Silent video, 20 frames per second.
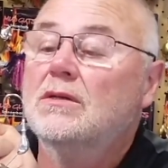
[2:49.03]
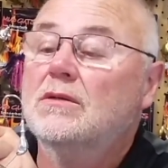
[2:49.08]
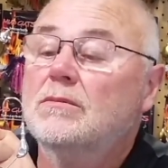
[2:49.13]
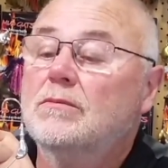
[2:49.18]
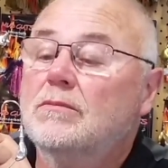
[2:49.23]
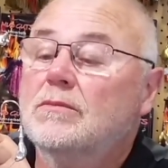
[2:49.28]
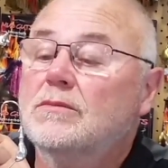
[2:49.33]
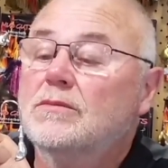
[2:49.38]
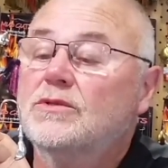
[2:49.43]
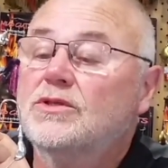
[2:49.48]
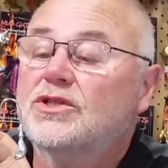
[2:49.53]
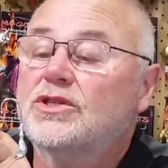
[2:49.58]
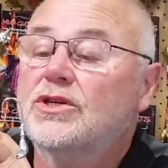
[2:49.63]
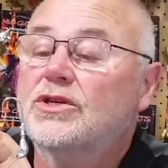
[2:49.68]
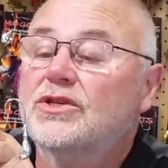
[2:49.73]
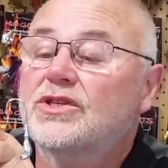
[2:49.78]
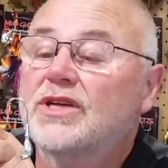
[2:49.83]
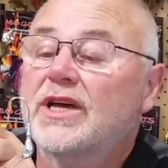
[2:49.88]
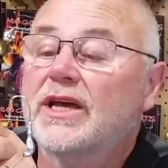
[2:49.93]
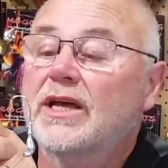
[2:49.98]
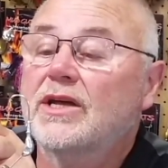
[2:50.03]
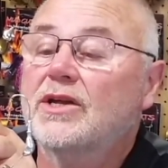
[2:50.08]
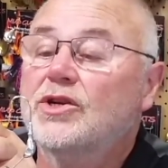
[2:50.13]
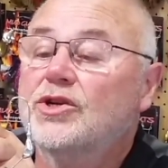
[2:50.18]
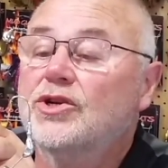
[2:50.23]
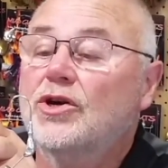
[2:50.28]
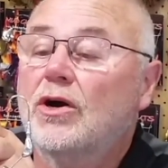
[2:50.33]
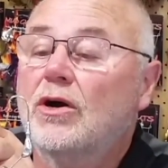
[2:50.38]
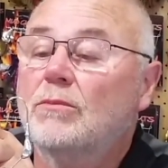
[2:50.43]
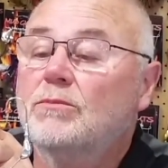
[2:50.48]

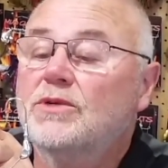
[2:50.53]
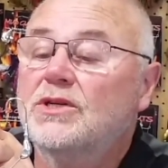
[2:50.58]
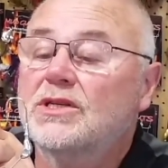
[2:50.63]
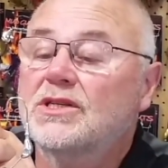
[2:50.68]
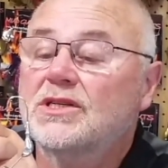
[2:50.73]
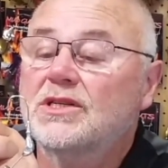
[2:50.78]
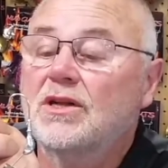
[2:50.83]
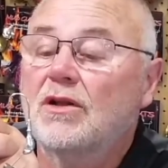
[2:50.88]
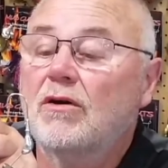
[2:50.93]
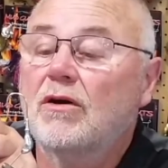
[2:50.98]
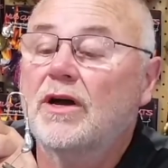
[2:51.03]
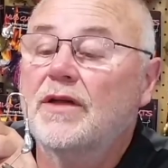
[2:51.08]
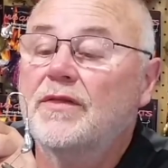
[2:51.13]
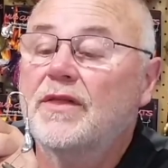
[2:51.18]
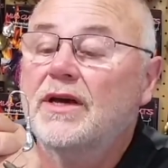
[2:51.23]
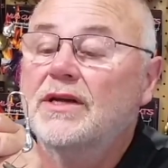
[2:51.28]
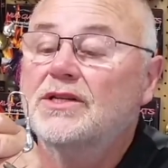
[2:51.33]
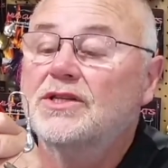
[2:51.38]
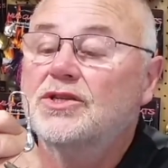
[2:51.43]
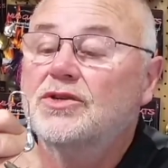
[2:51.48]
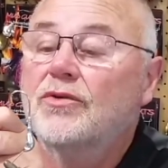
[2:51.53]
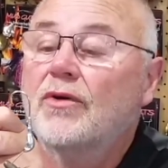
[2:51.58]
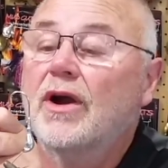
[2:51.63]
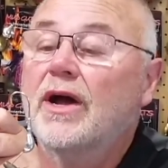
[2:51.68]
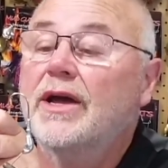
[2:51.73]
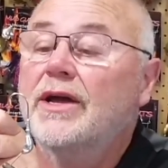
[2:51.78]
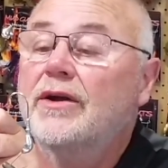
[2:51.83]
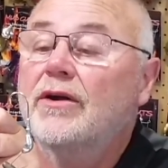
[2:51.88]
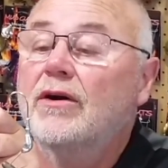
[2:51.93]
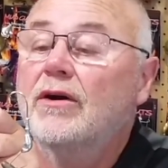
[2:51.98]
2-second job, just slide that
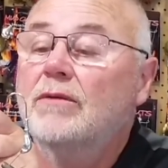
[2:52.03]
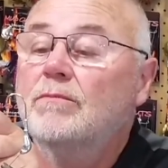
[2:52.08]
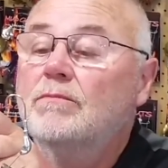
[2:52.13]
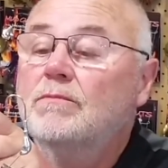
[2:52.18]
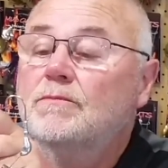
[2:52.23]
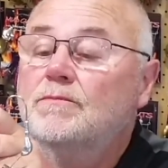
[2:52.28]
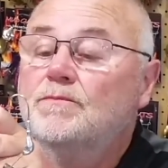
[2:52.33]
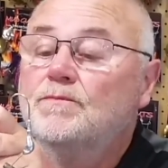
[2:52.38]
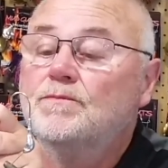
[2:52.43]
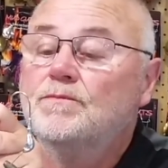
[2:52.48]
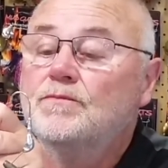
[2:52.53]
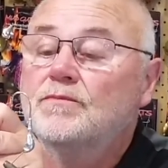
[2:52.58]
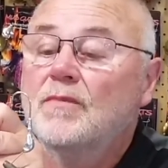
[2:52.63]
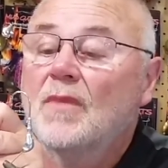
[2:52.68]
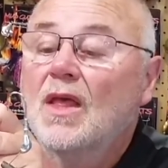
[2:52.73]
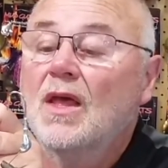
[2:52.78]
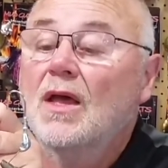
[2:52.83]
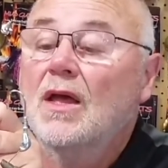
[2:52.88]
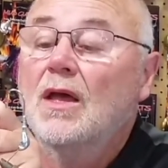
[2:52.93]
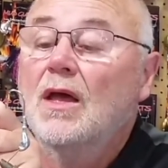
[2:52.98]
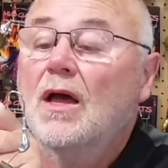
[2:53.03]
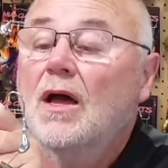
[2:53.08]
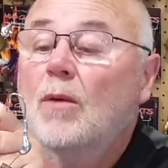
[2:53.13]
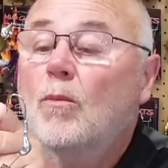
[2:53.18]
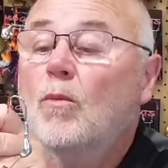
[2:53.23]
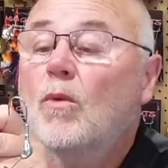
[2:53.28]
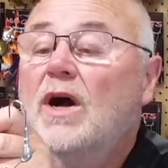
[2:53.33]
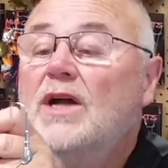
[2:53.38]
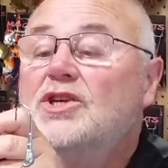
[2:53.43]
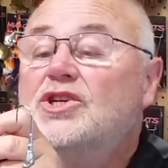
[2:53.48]
straight on.
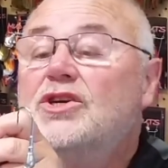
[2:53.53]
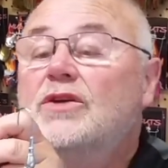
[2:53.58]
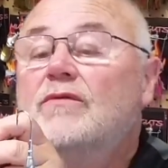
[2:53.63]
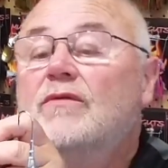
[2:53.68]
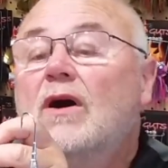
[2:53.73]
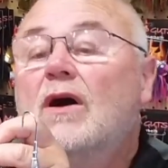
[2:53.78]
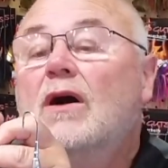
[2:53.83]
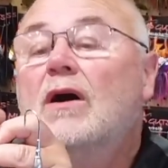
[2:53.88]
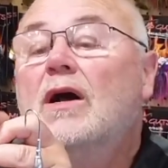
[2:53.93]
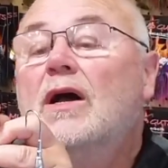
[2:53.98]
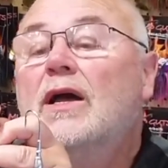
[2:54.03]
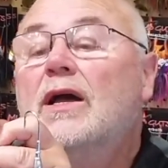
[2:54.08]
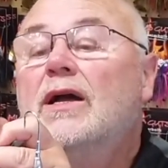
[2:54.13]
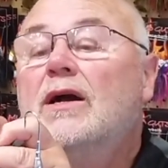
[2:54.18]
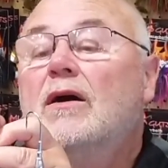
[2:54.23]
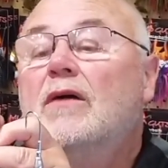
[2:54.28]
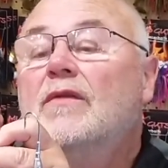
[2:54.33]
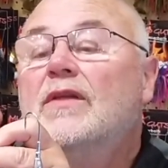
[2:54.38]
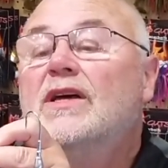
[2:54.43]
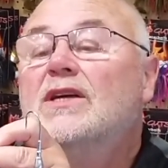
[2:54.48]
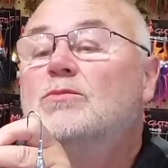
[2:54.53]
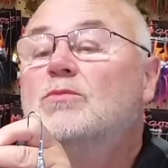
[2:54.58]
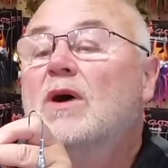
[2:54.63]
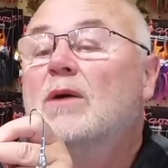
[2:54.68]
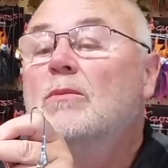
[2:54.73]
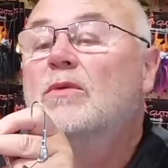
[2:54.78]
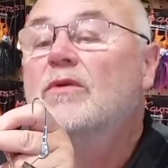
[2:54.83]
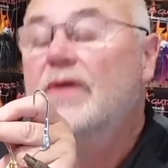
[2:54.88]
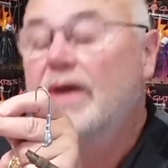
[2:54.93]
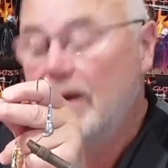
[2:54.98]
And once you've got, hang on, there's
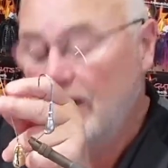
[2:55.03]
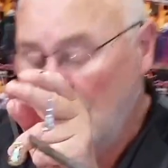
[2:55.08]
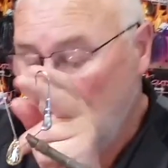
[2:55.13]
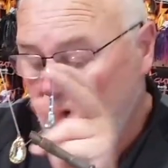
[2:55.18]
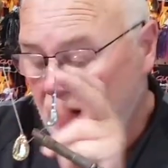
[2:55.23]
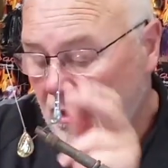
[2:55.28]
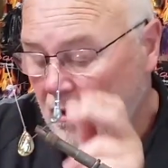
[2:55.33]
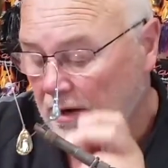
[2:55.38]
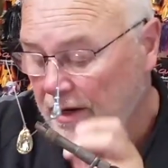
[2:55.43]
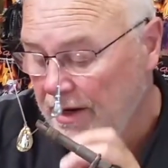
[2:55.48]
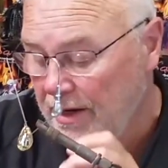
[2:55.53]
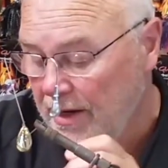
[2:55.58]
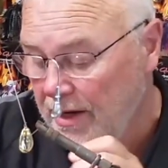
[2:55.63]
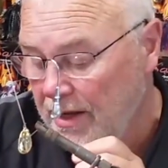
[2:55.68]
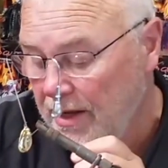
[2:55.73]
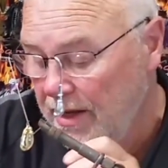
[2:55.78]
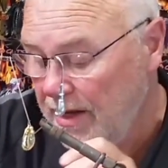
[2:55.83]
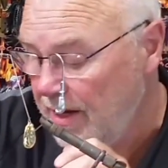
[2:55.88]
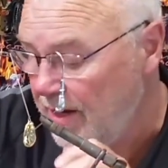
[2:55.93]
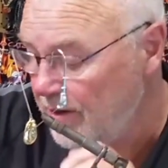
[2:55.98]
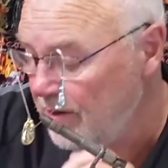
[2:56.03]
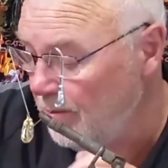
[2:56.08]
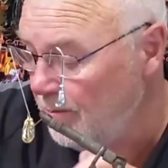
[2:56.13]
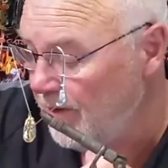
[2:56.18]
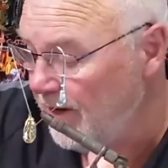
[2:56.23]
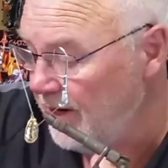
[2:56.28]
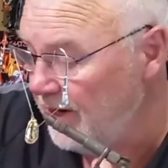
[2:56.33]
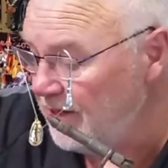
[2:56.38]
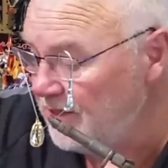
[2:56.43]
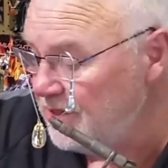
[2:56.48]
one without a hole in it. How do I
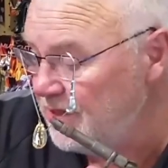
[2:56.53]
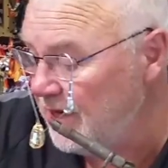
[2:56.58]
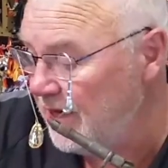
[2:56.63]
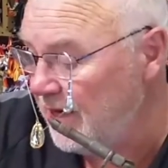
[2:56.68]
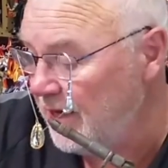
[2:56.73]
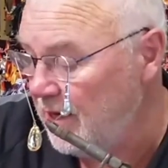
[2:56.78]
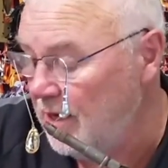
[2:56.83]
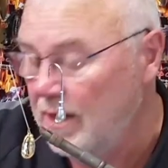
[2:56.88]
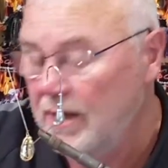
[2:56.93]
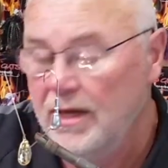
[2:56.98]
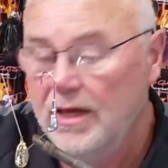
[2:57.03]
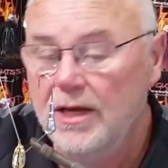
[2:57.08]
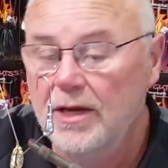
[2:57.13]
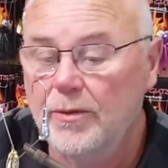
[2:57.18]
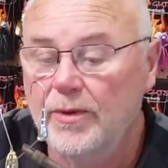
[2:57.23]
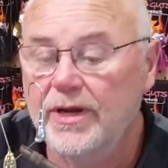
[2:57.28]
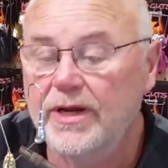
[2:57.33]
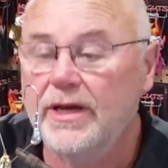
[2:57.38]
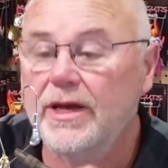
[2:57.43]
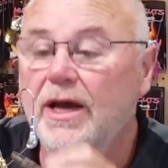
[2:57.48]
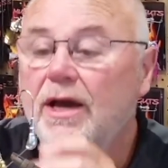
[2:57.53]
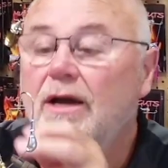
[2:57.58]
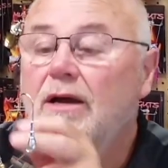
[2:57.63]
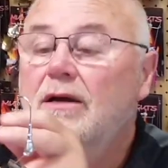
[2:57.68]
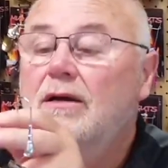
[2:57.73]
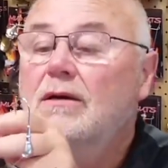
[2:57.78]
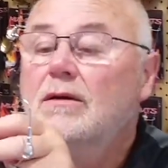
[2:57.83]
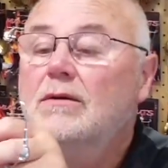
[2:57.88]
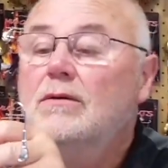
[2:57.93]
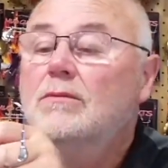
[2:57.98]
manage that? Here we
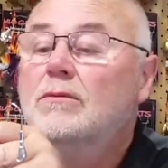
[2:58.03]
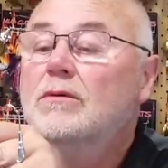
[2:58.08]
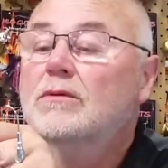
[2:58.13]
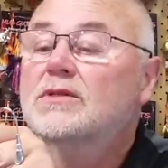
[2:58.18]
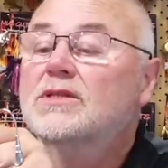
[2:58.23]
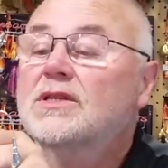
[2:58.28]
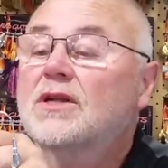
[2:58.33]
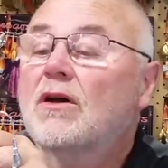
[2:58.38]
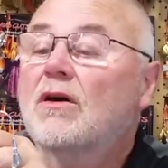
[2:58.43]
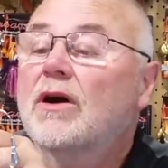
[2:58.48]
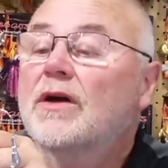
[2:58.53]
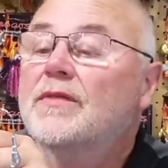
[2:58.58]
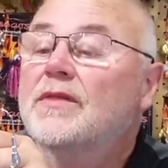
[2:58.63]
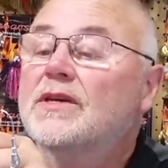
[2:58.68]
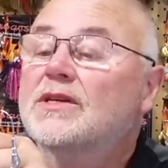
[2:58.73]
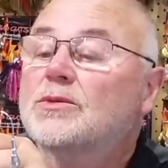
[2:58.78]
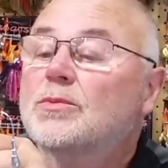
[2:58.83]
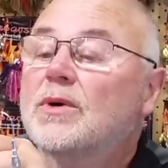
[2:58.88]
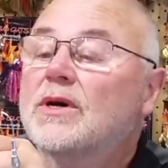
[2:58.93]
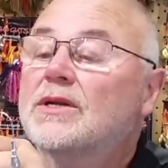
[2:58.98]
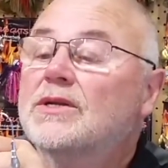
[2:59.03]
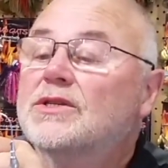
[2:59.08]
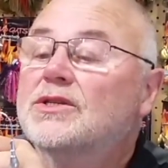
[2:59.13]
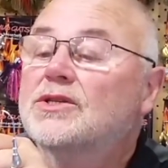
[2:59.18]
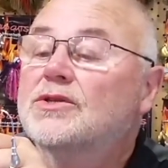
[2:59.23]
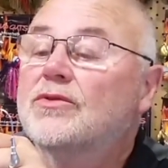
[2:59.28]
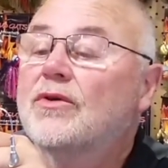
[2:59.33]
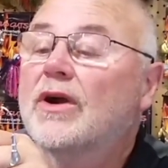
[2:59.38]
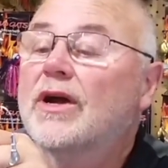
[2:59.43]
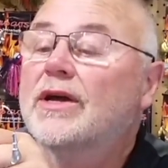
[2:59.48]
go. We'll slide this one
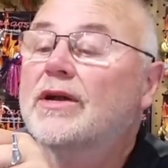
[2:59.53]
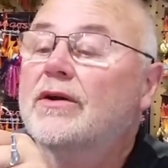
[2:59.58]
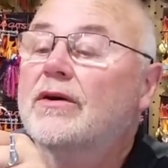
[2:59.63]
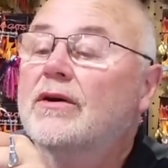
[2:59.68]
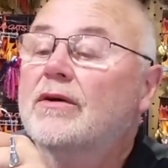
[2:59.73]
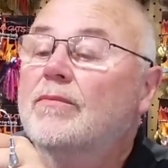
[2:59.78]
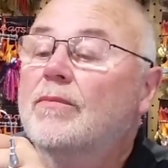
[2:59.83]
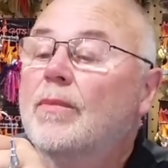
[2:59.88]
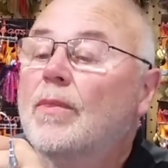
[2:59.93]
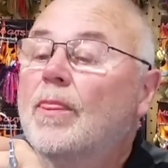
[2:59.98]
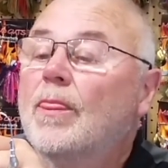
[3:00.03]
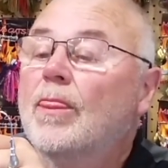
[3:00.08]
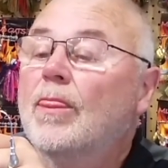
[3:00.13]
straight on.